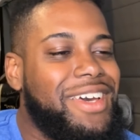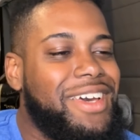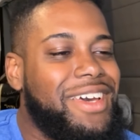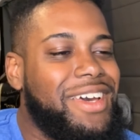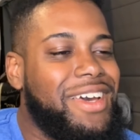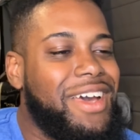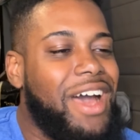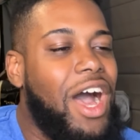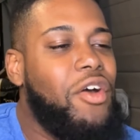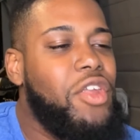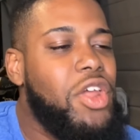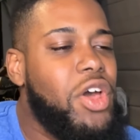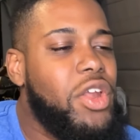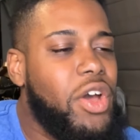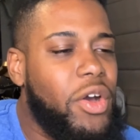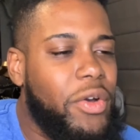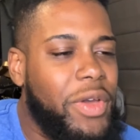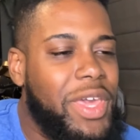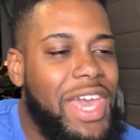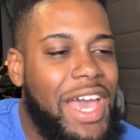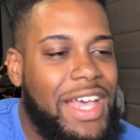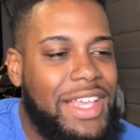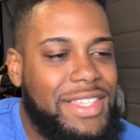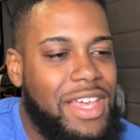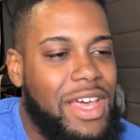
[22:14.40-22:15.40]
Oh, no,
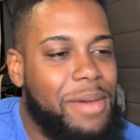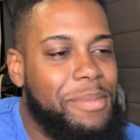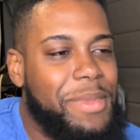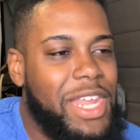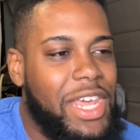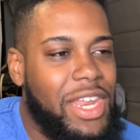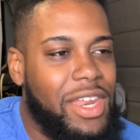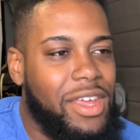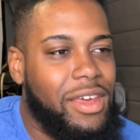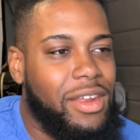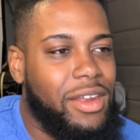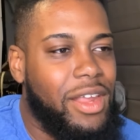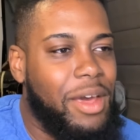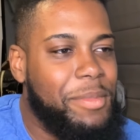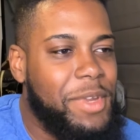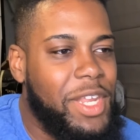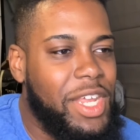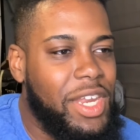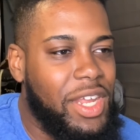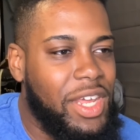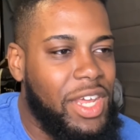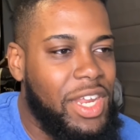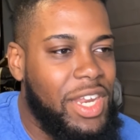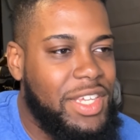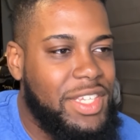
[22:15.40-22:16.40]
he has... I'm an idiot.
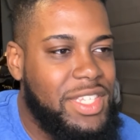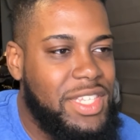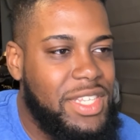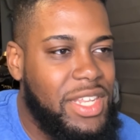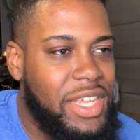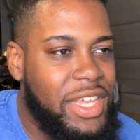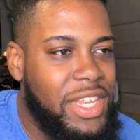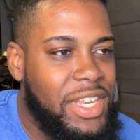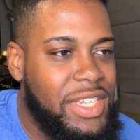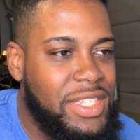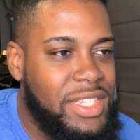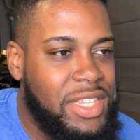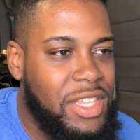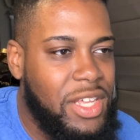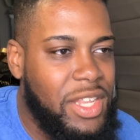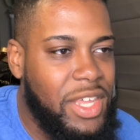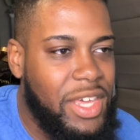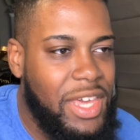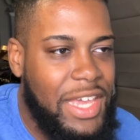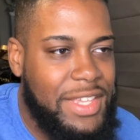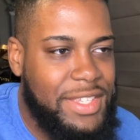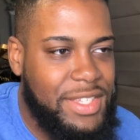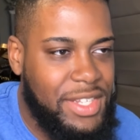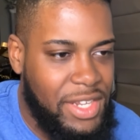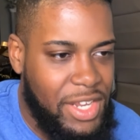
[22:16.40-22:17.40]
He doesn't... It doesn't look like
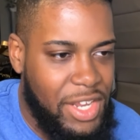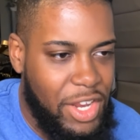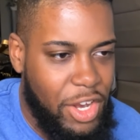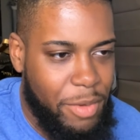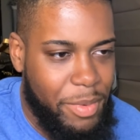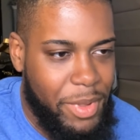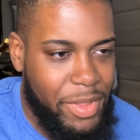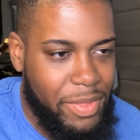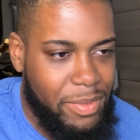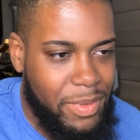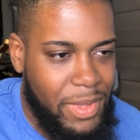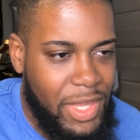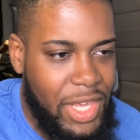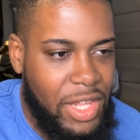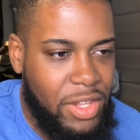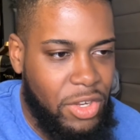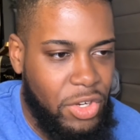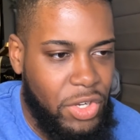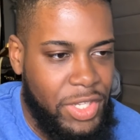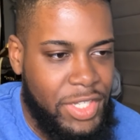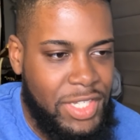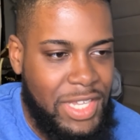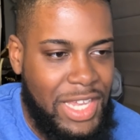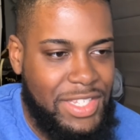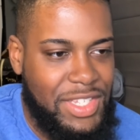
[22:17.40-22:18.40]
he has it here, but he
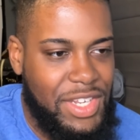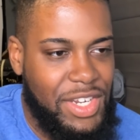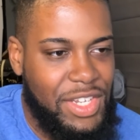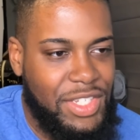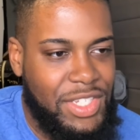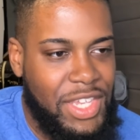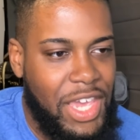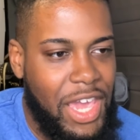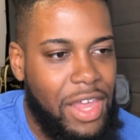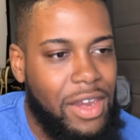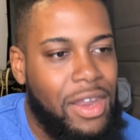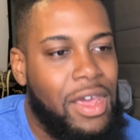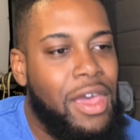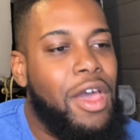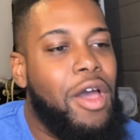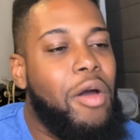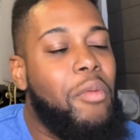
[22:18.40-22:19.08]
clearly still has it in his hand.